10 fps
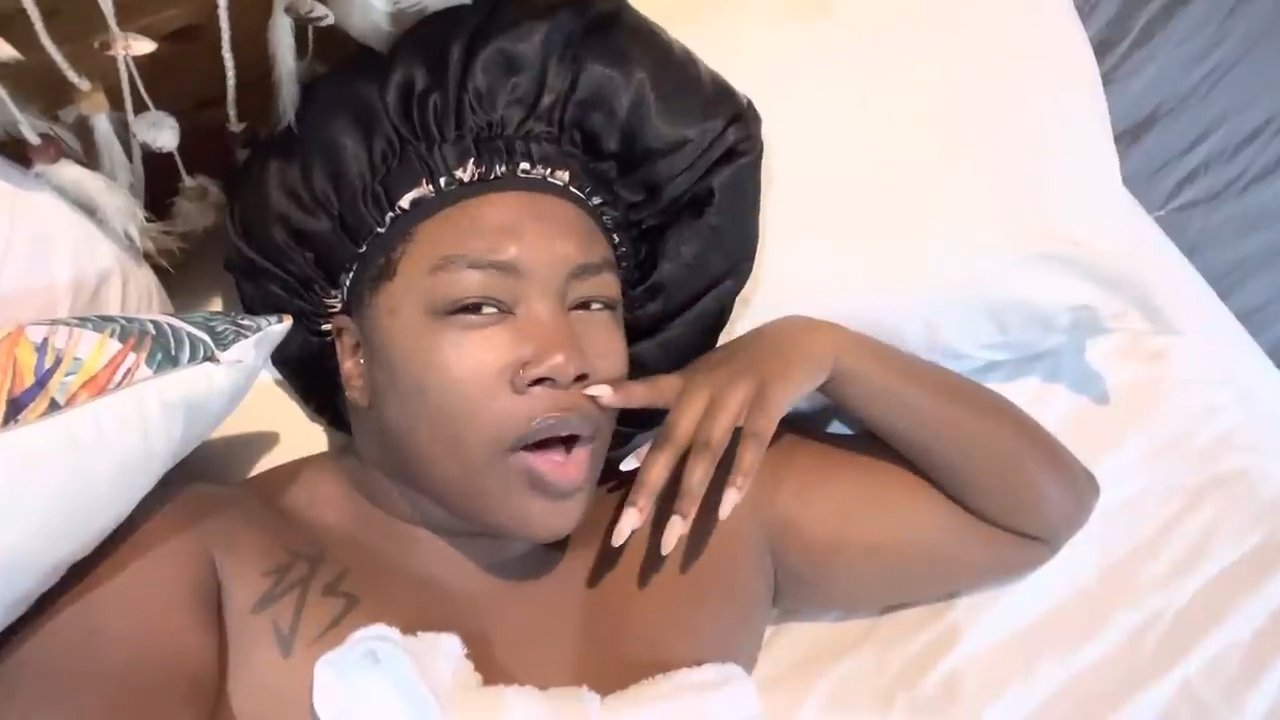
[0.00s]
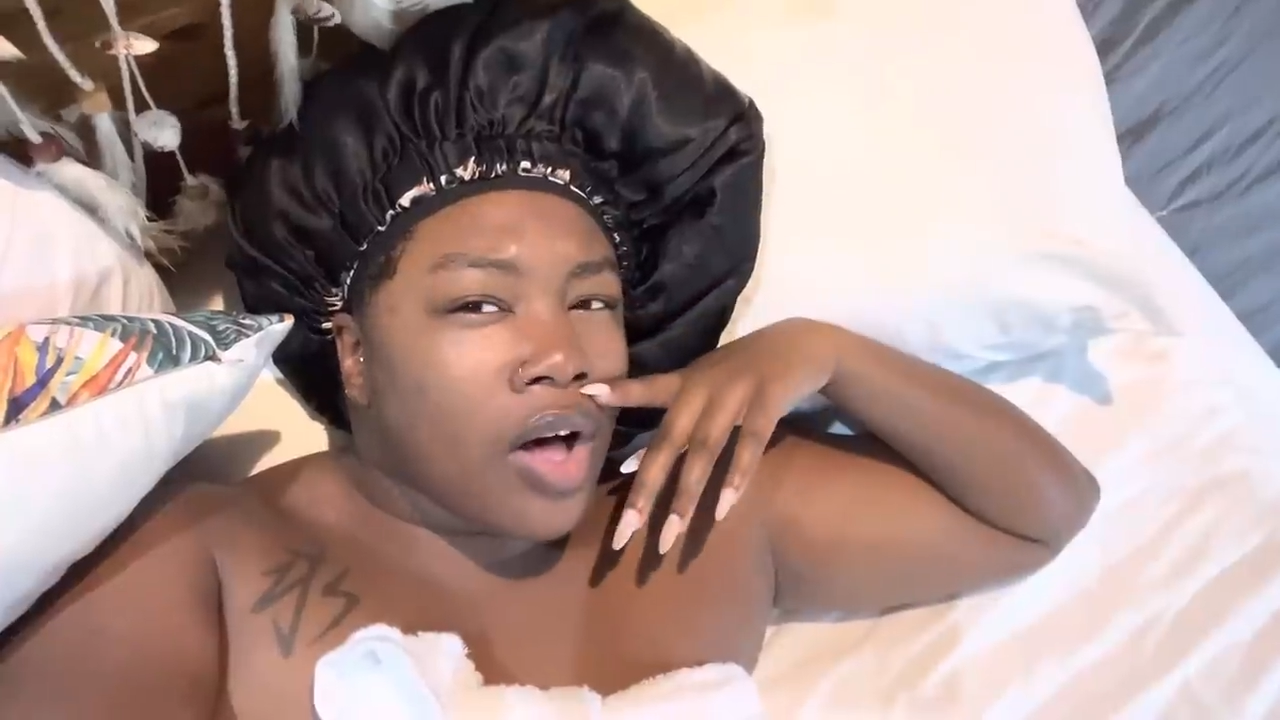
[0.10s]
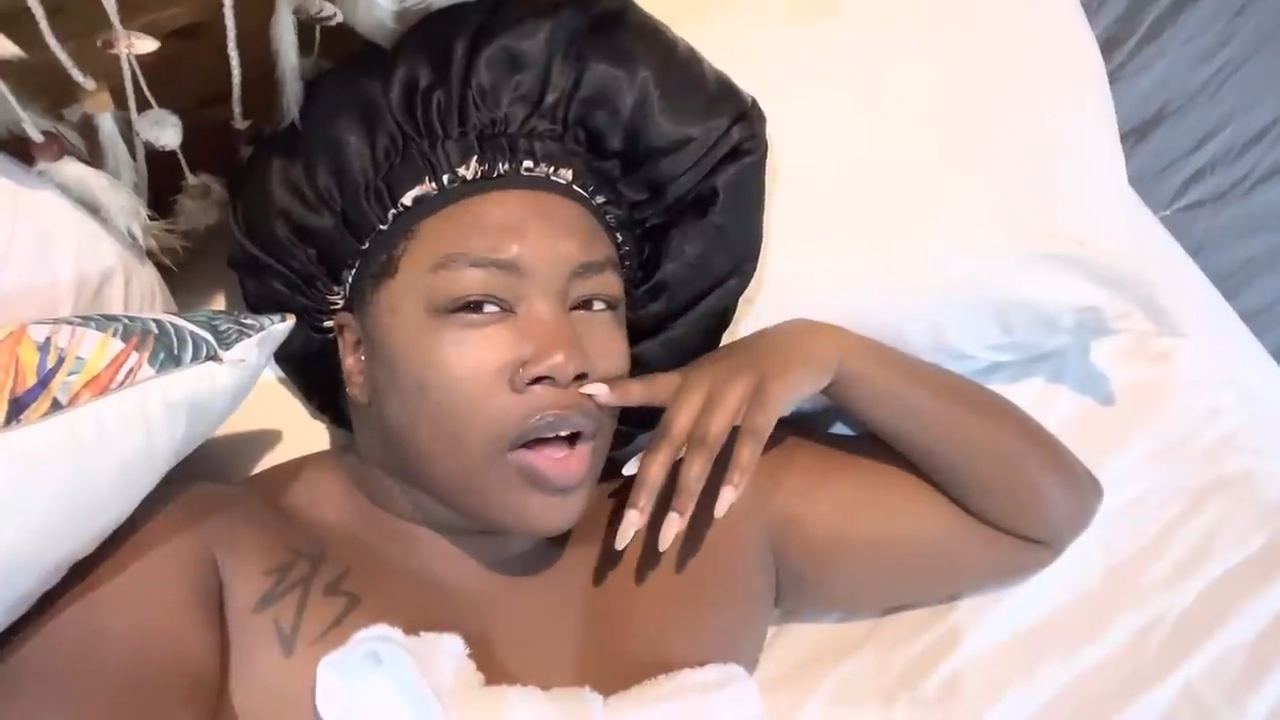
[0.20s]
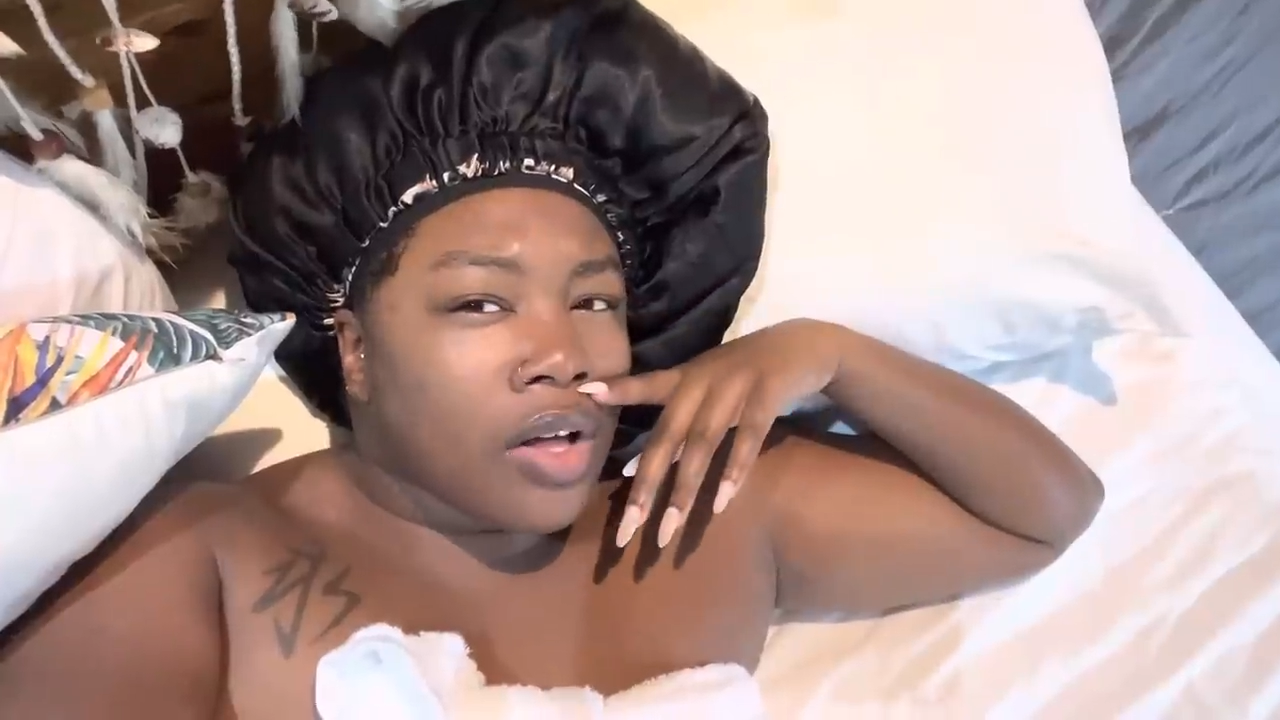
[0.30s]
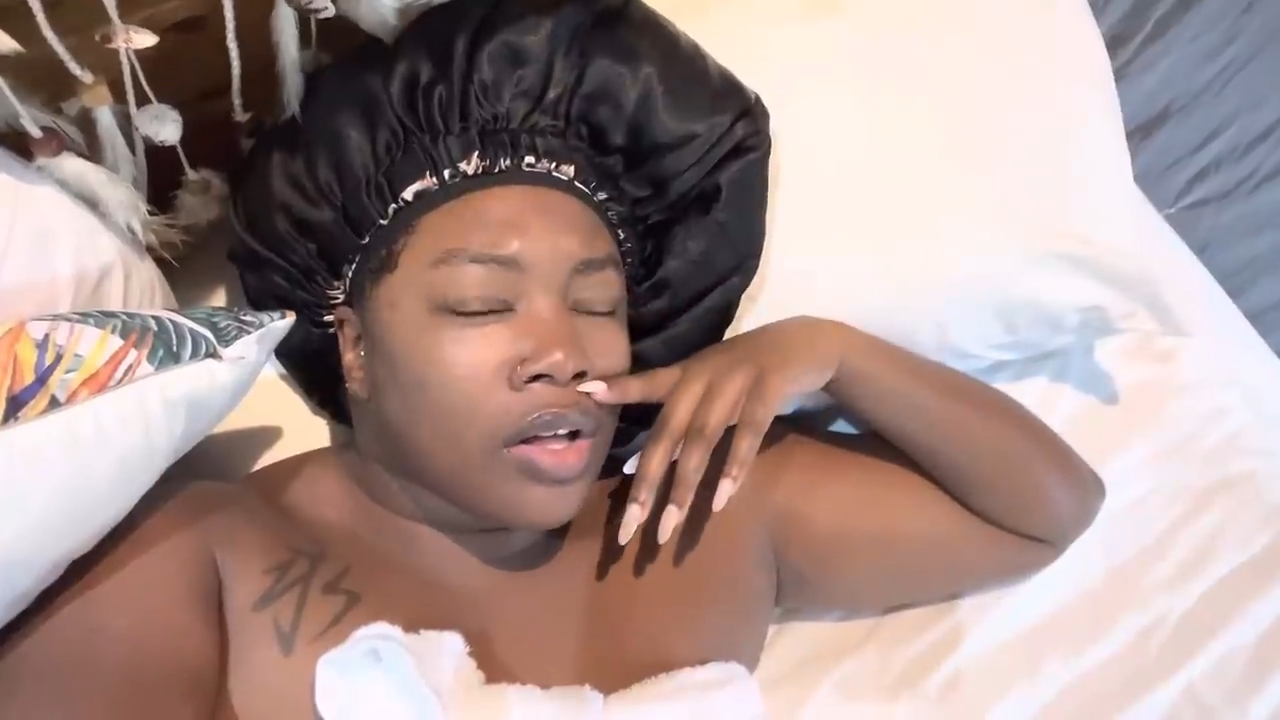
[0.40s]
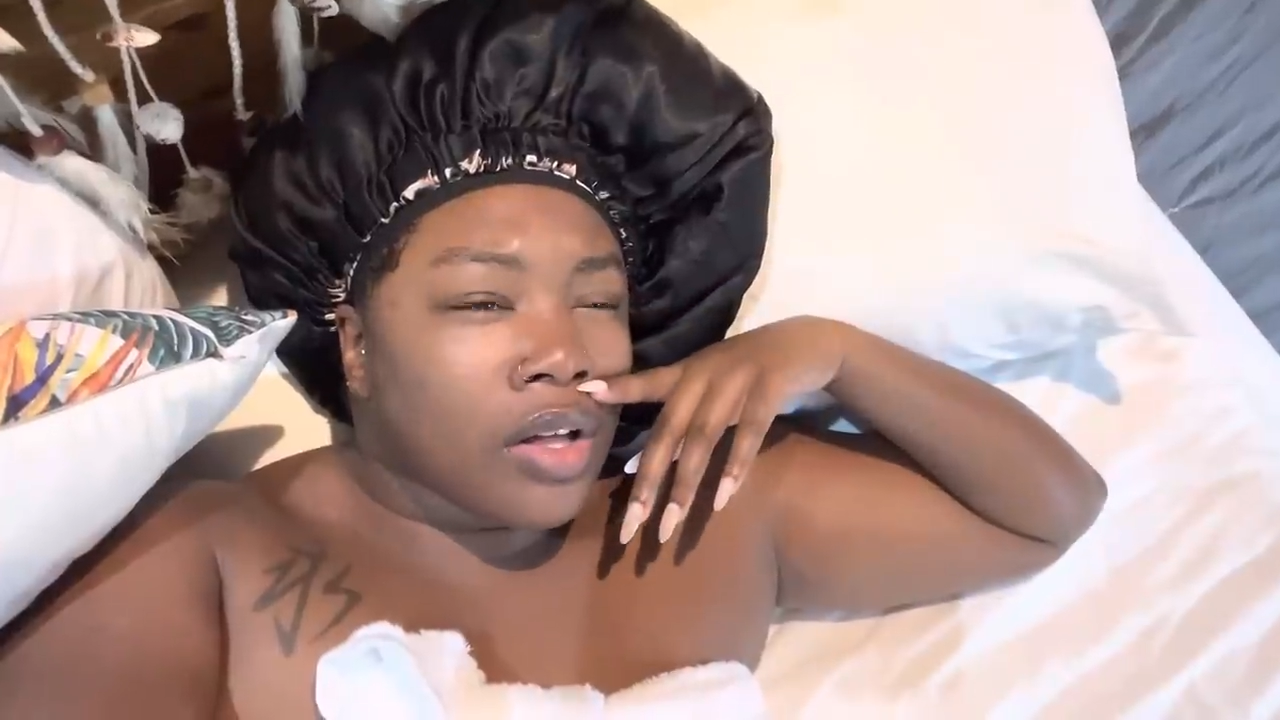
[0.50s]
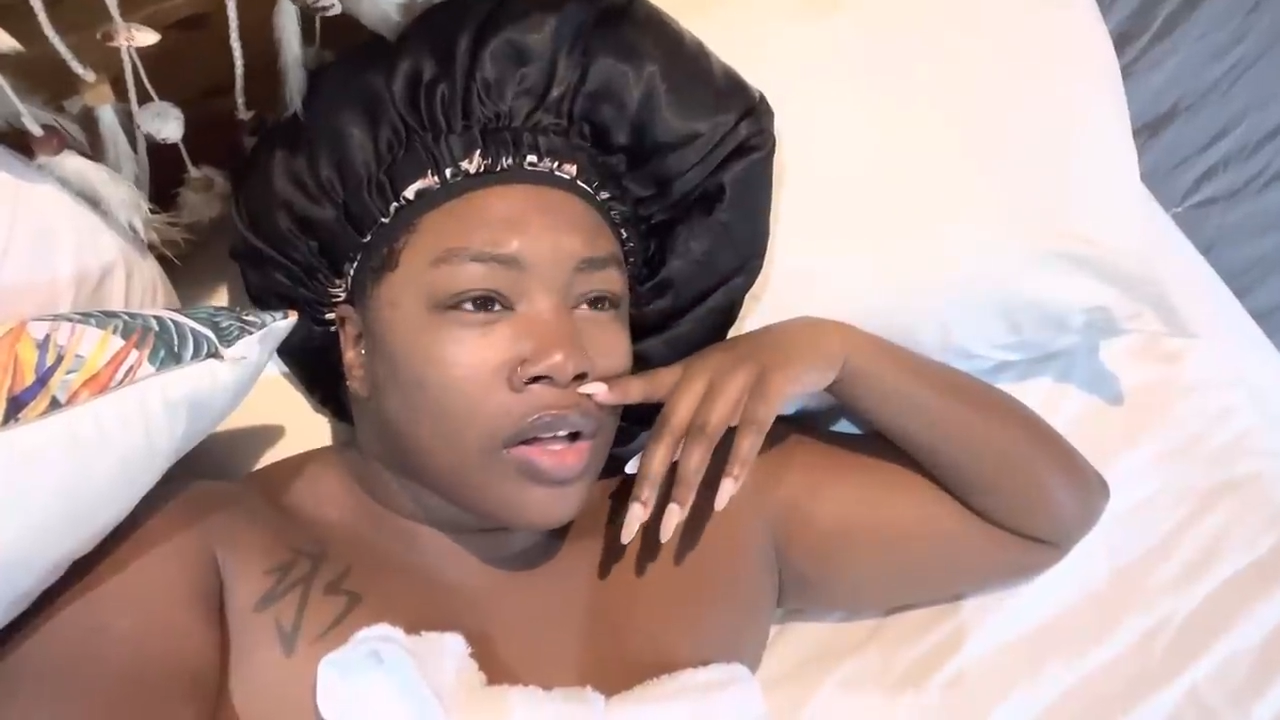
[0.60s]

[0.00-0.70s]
called?